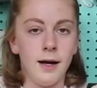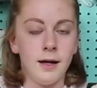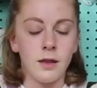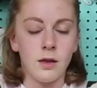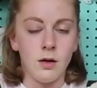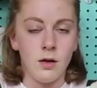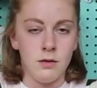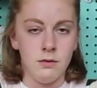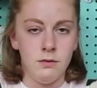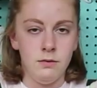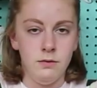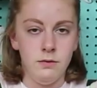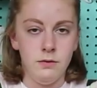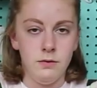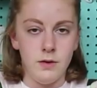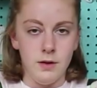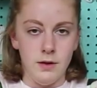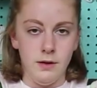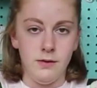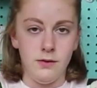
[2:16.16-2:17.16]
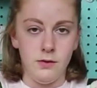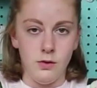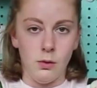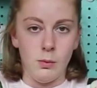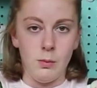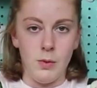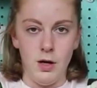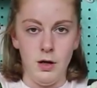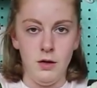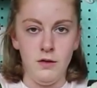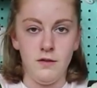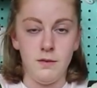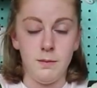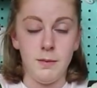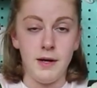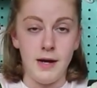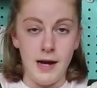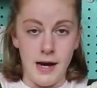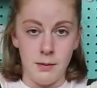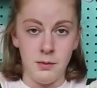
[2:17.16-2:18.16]
I love this so much,
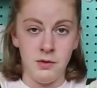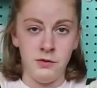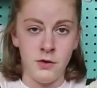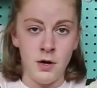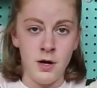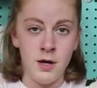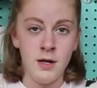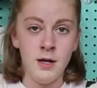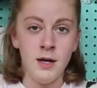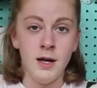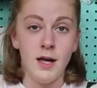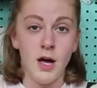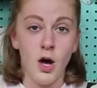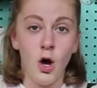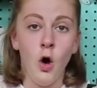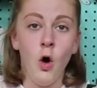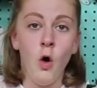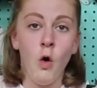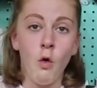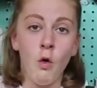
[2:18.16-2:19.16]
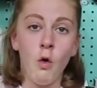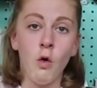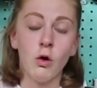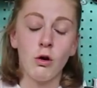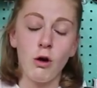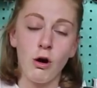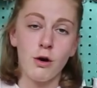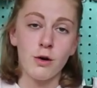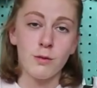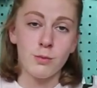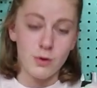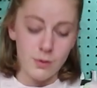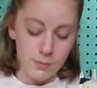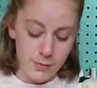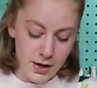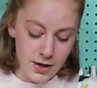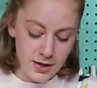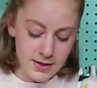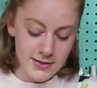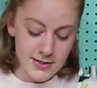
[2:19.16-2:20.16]
but Amazon? A whole cardboard
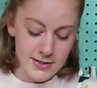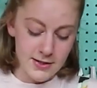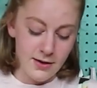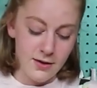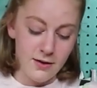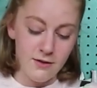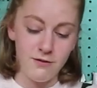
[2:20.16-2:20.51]
box?